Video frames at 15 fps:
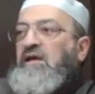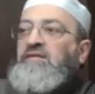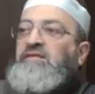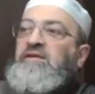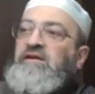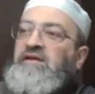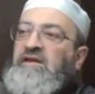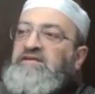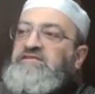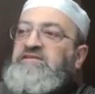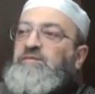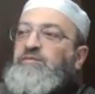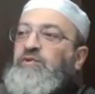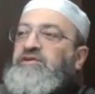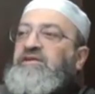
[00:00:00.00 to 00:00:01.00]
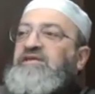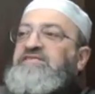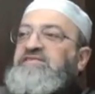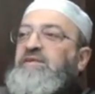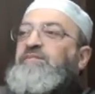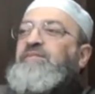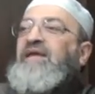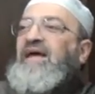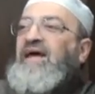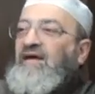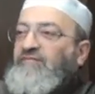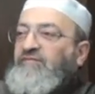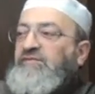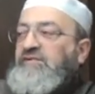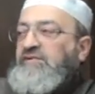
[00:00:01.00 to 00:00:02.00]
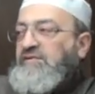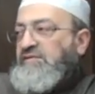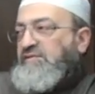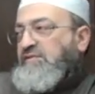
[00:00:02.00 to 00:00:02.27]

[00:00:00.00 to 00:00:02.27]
and they did not separate except after